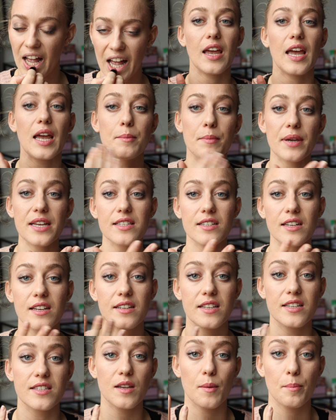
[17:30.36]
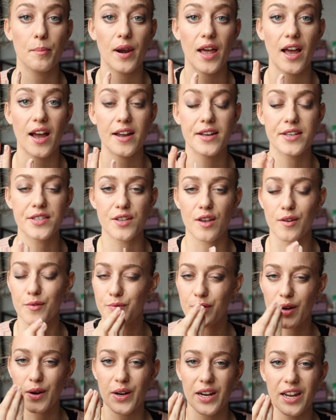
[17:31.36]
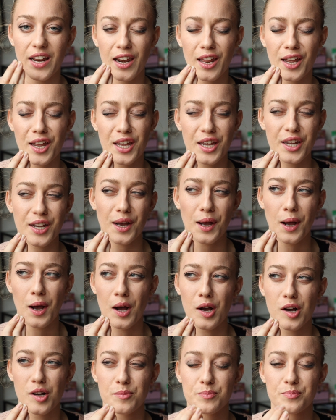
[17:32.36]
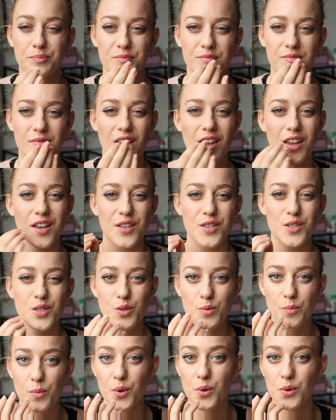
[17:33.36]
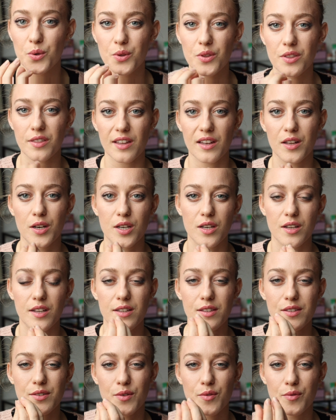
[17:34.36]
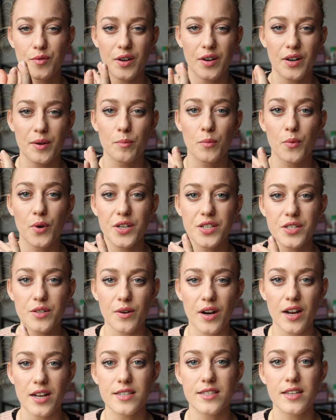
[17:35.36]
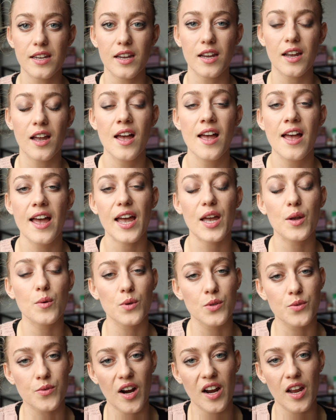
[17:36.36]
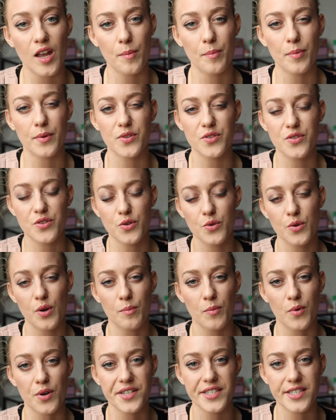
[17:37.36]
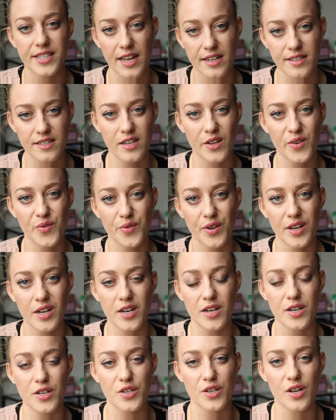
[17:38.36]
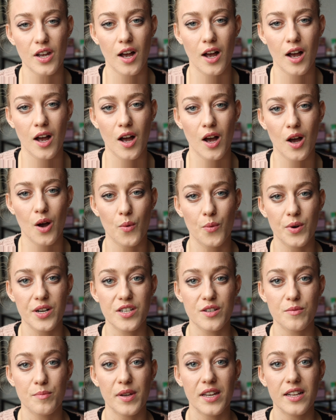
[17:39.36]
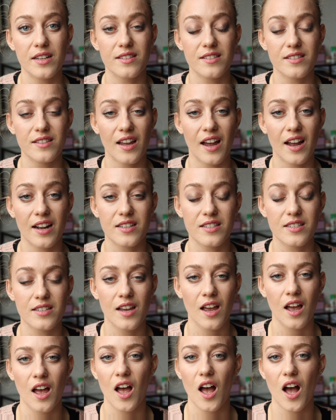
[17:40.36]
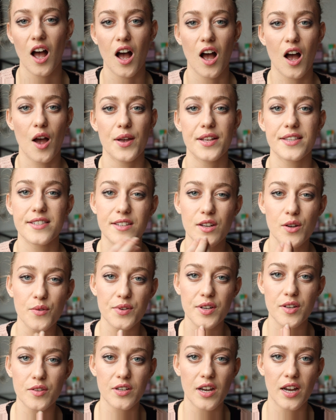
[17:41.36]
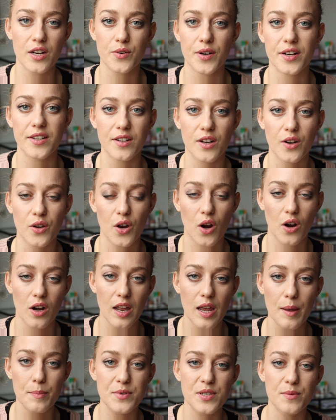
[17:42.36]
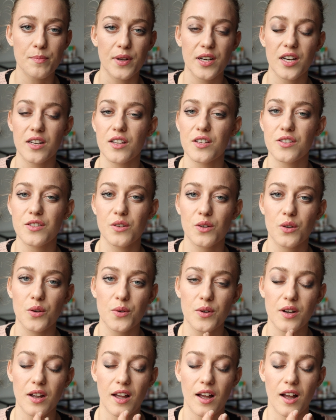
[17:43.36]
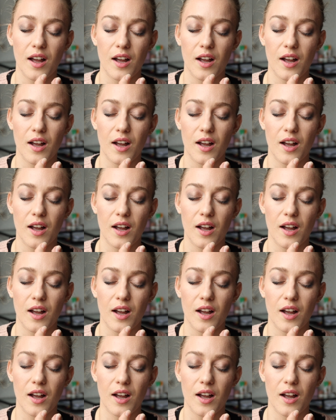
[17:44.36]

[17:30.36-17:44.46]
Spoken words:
And basically this applies very like smooth, and it's very moisturizing. It will dry up to a more satiny finish, which means that it still feels hydrating on your lips, but it doesn't look